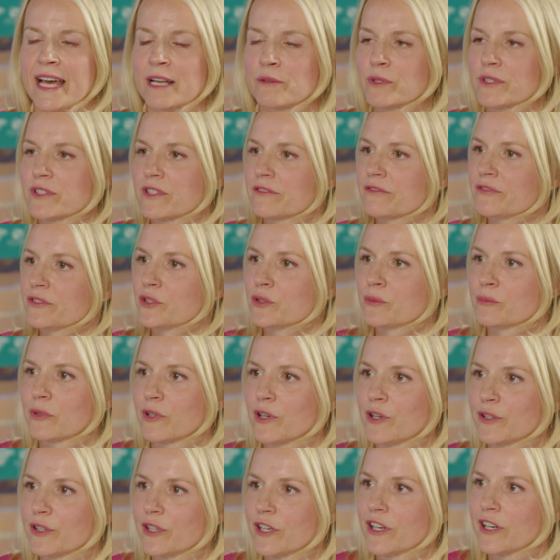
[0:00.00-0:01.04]
was a food
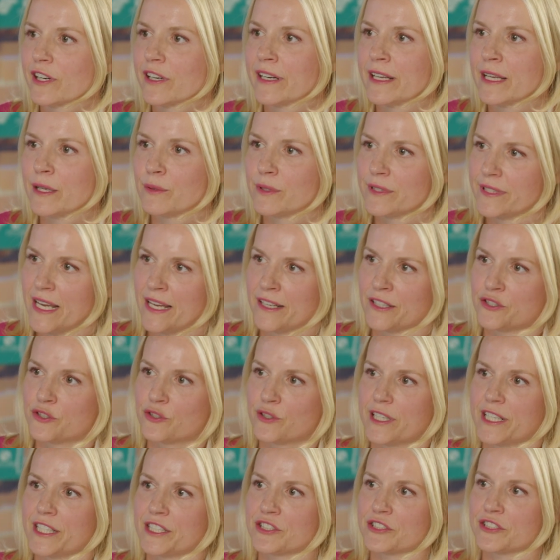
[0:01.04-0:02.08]
broker. He was at a
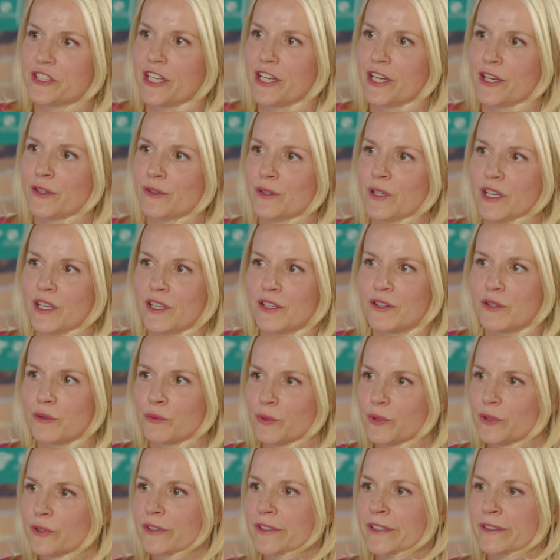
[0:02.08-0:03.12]
trade show. The
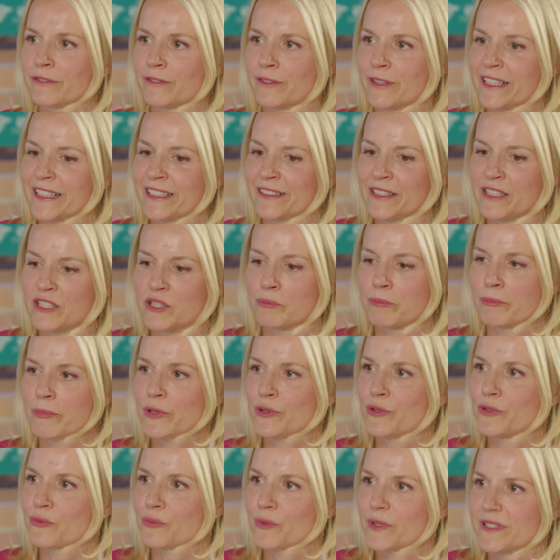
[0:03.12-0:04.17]
Wrigley's
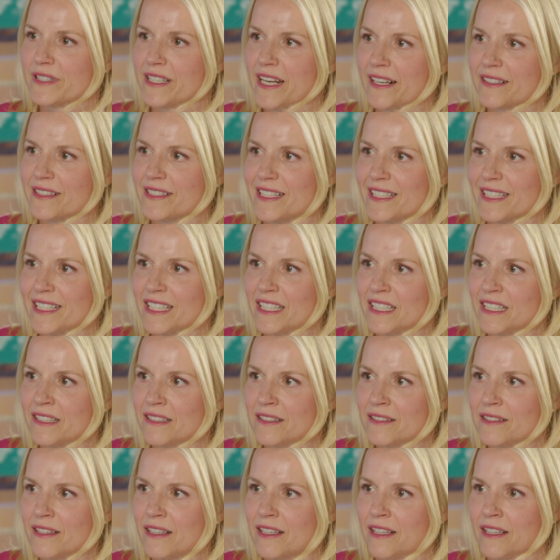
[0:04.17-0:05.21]
booth was next to
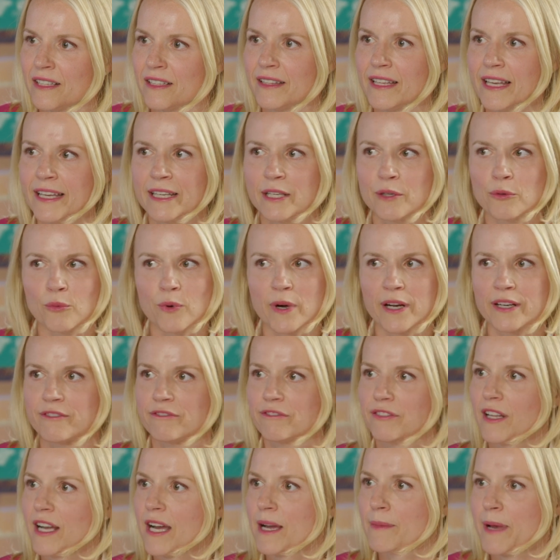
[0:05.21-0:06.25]
his. They didn't want to
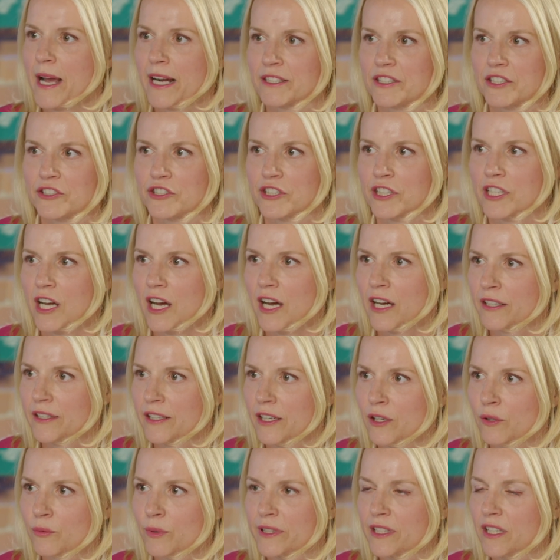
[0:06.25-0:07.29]
fly back to
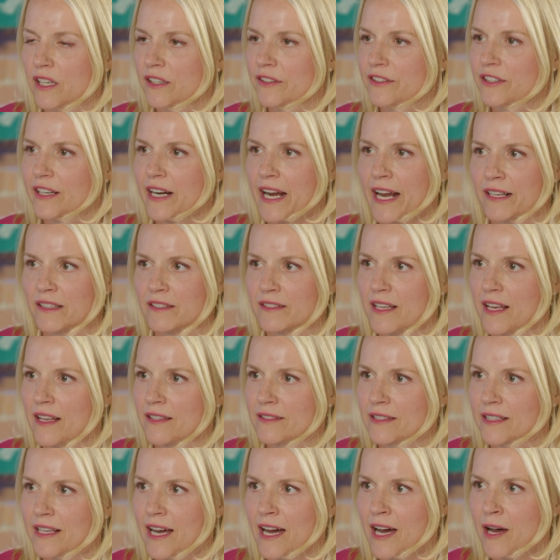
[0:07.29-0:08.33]
Chicago with all their
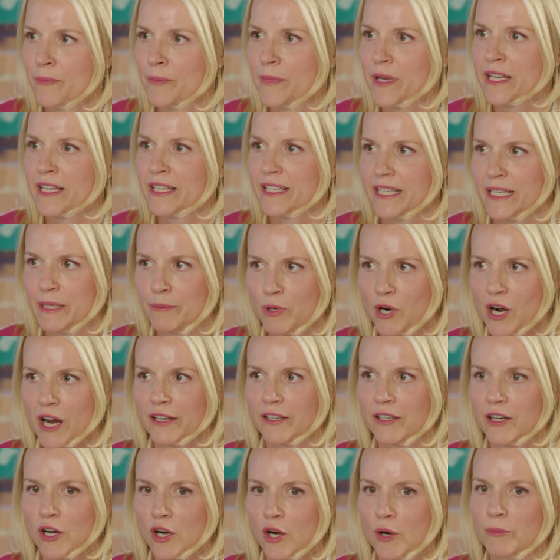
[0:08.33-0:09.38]
excess gum. He
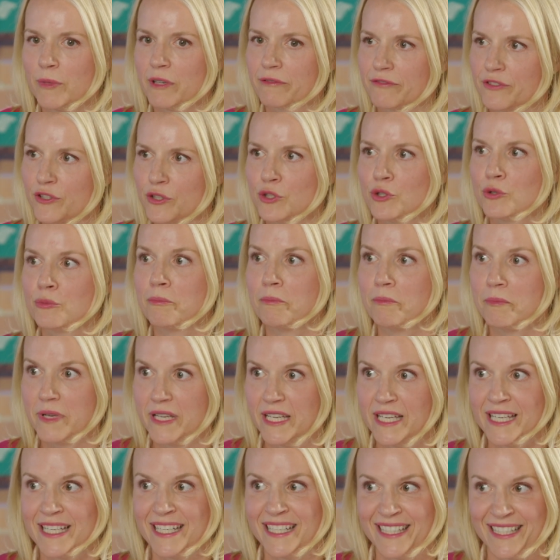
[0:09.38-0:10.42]
brought home a few
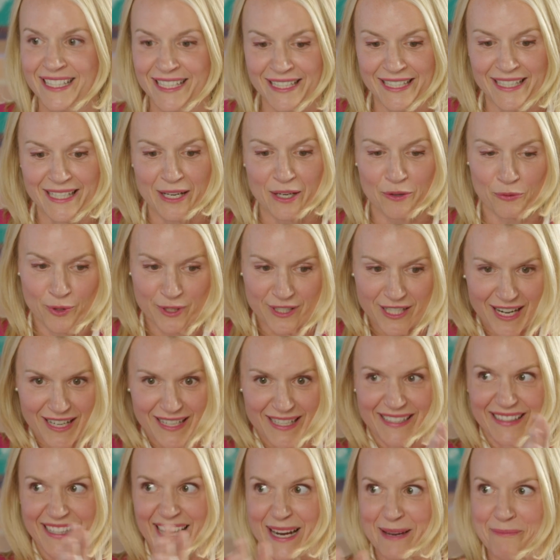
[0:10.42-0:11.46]
we're
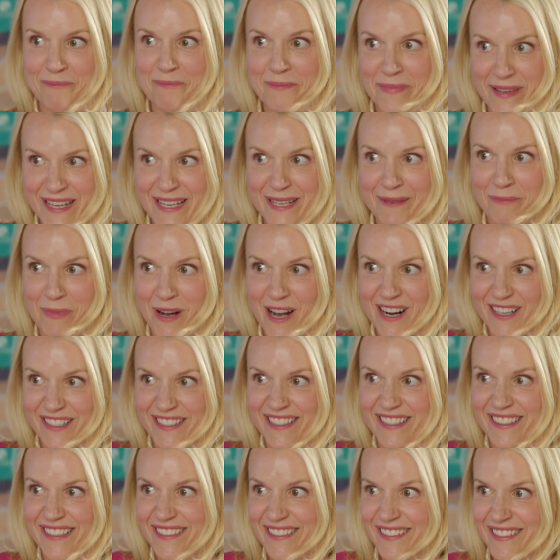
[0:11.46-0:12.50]
talking like big
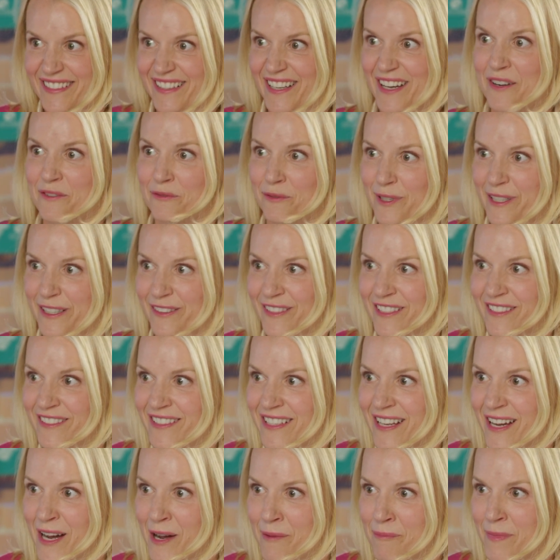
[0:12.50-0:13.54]
boxes of Wrigley's
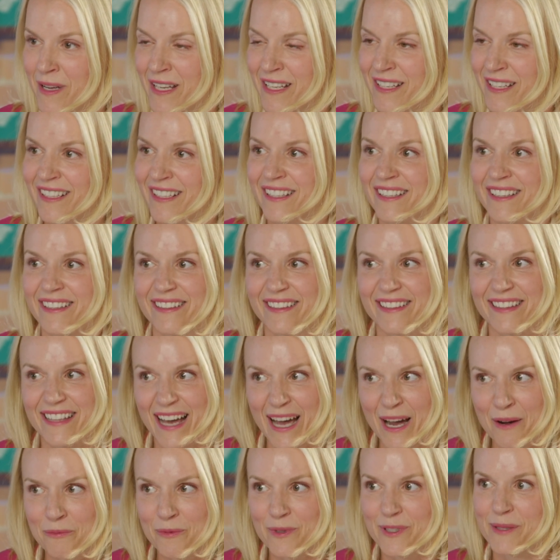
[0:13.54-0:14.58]
gum.
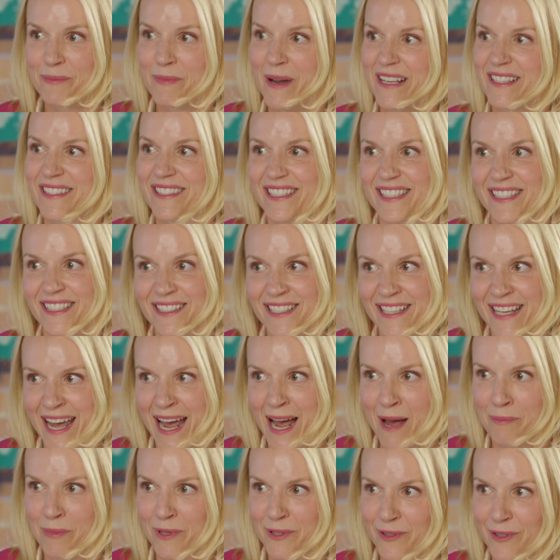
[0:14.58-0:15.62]
That was my seed
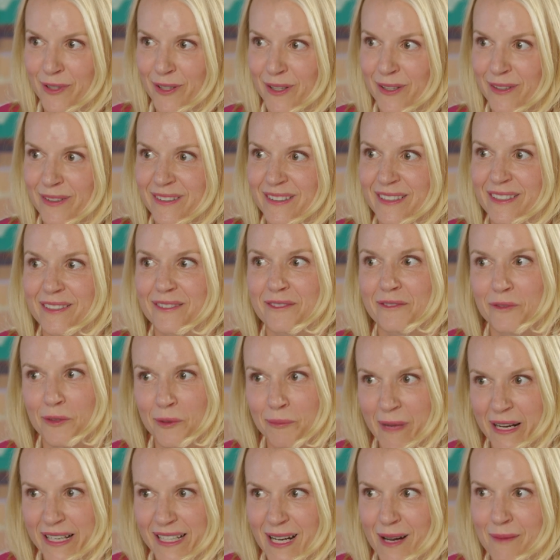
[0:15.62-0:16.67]
capital for
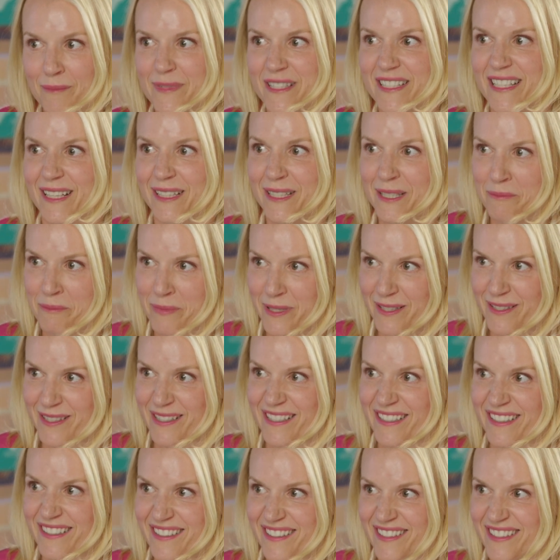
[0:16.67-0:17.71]
my gum selling
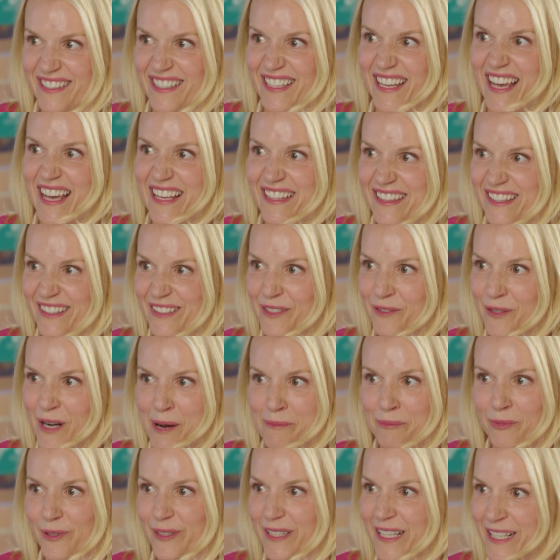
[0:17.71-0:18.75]
business, right, at the
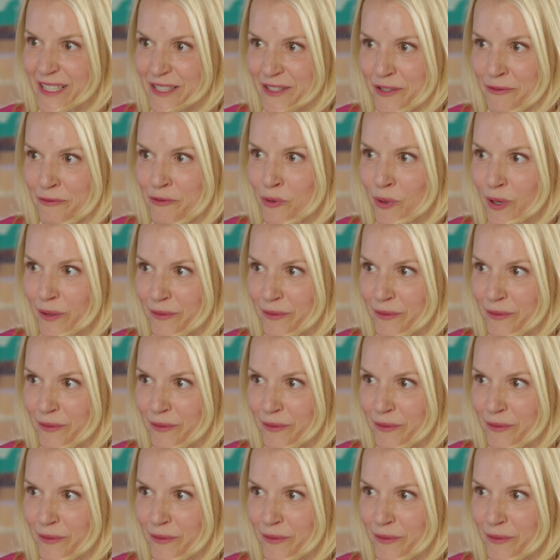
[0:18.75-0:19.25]
ripe old age of 12